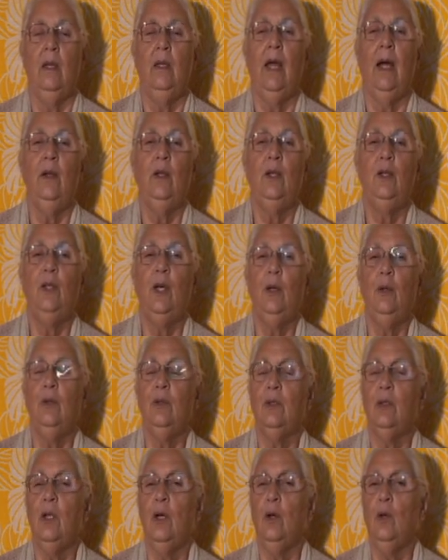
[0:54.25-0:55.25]
Now, you
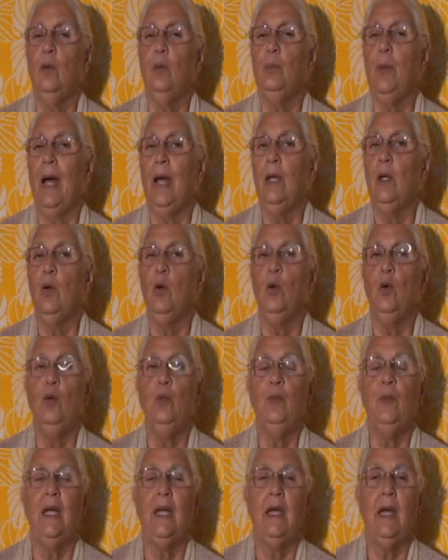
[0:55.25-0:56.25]
don't know by
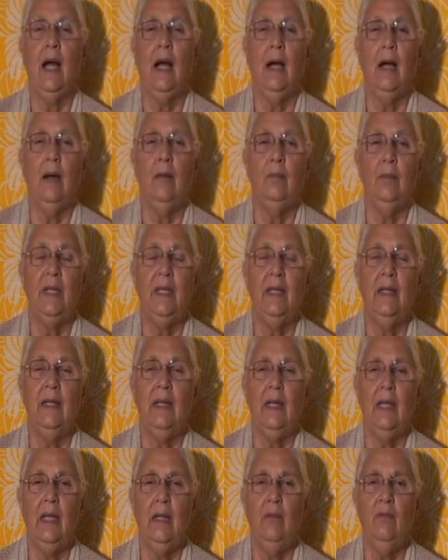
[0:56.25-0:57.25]
whom they are
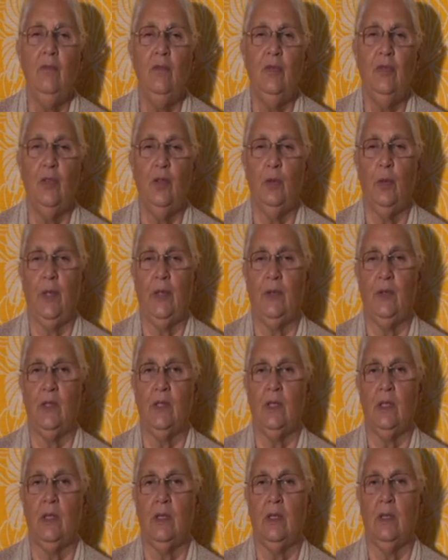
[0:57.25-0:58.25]
being
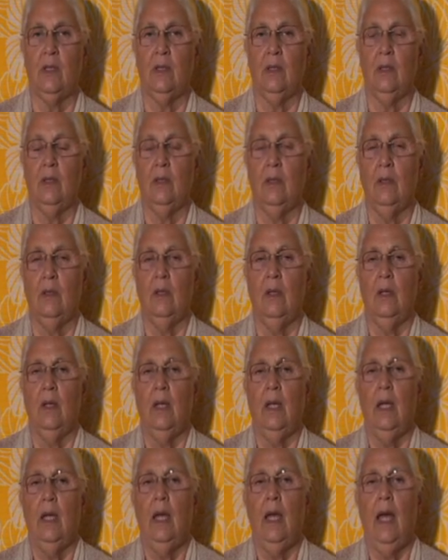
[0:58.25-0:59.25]
influenced.
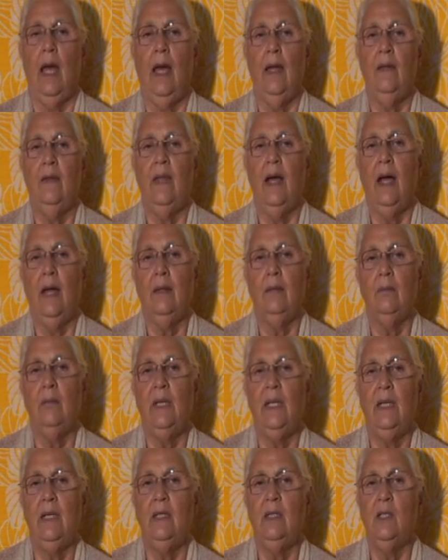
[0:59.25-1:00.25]
And that
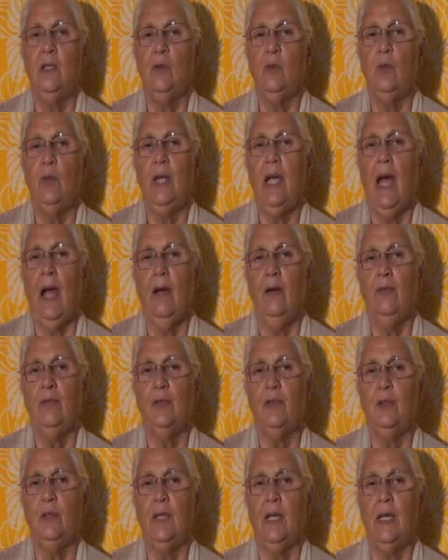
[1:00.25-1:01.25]
means we
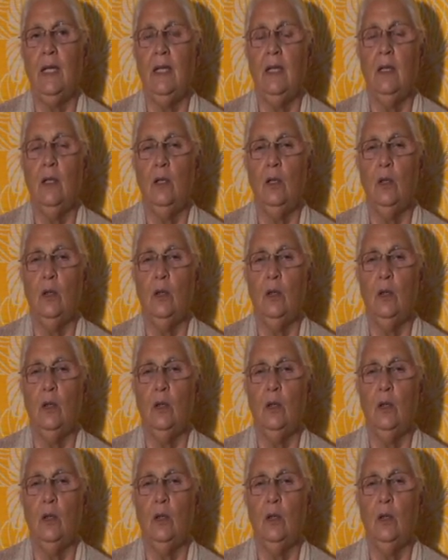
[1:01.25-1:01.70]
have to take a